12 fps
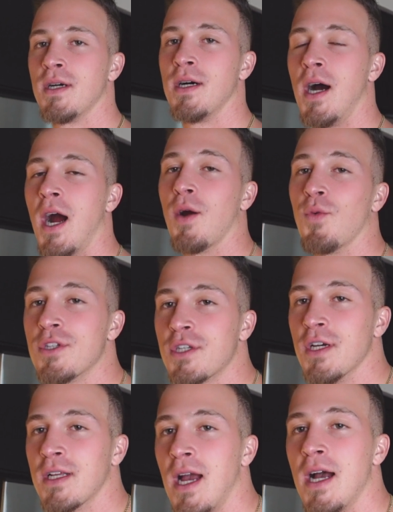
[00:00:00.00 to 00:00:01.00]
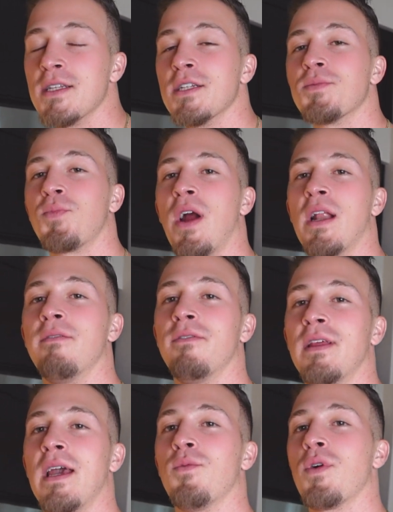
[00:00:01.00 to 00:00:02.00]
All right, what's good, guys? It's Brandon
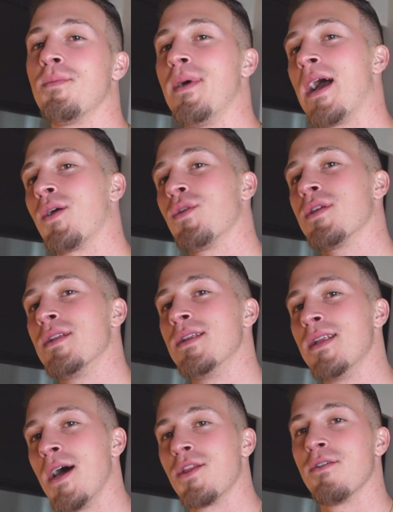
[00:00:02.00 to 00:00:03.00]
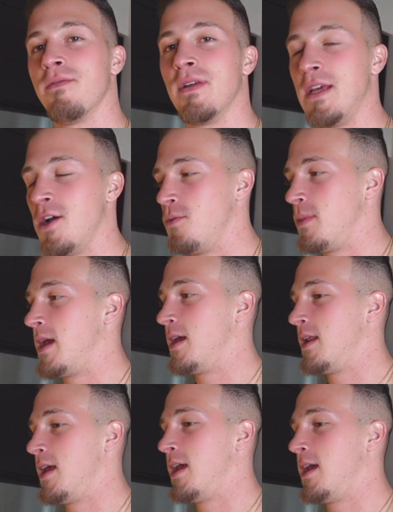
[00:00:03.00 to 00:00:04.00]
Flihan. We're back with another video,
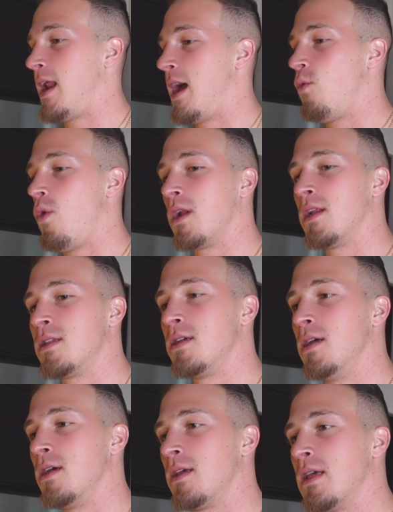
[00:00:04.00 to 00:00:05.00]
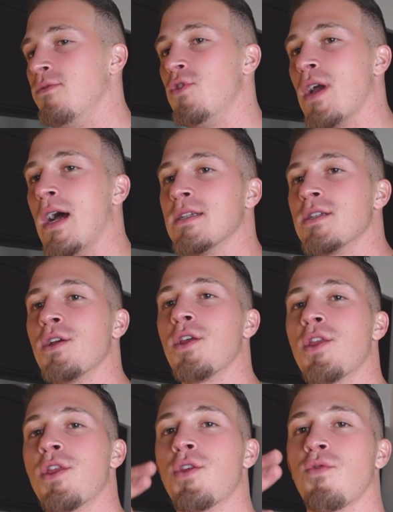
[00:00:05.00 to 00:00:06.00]
man. And I wanted to give you guys
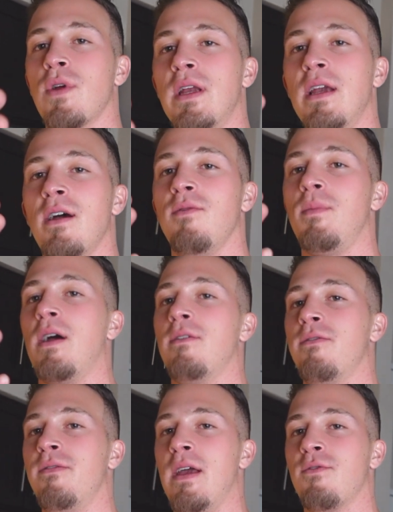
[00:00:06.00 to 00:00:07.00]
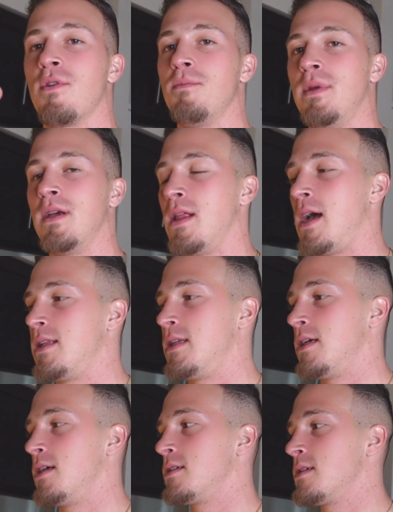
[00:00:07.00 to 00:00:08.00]
3 of my favorite meal
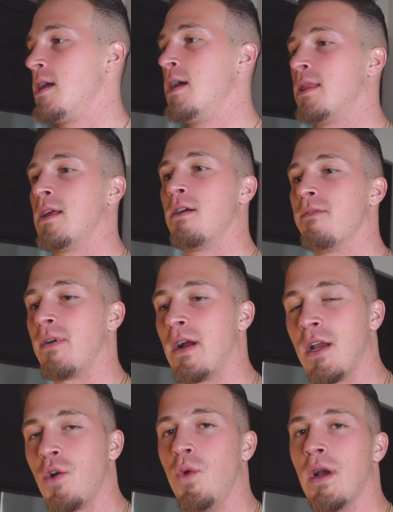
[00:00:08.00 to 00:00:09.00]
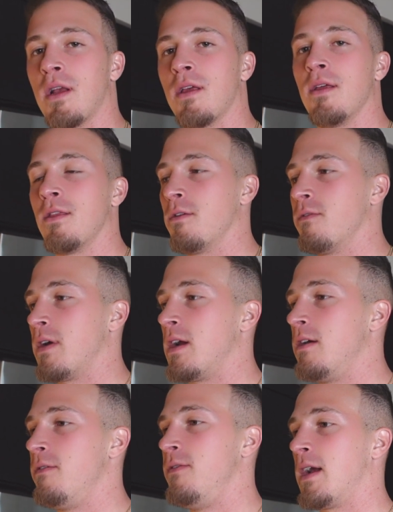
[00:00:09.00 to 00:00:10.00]
ideas that are very quick, they're very
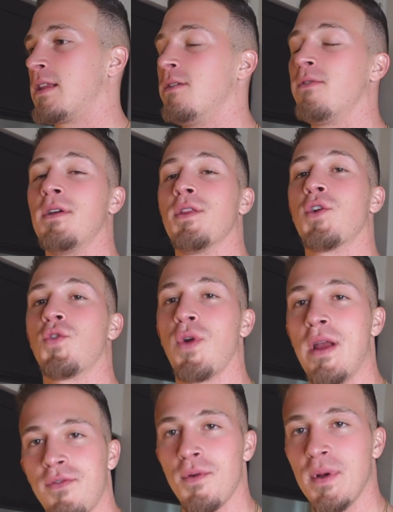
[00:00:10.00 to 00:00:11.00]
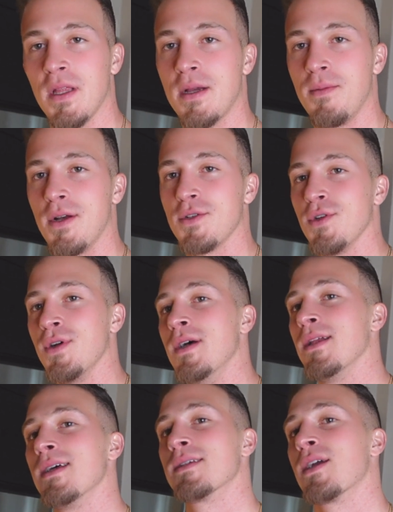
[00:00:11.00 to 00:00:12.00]
effective, and they're great for building muscle.
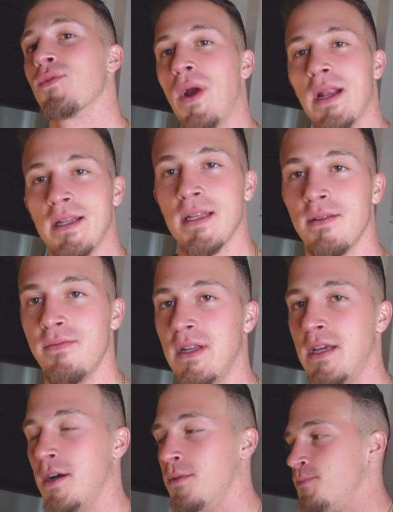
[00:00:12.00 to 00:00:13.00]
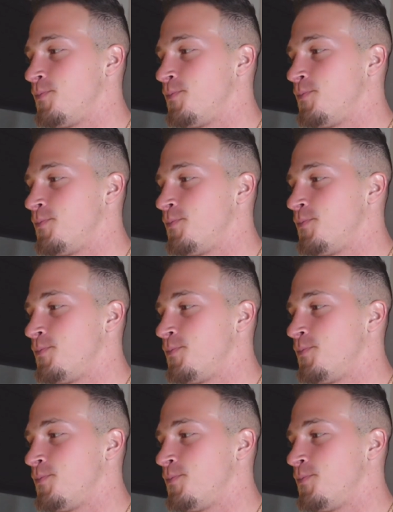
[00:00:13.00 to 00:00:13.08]
Let's get right into the video.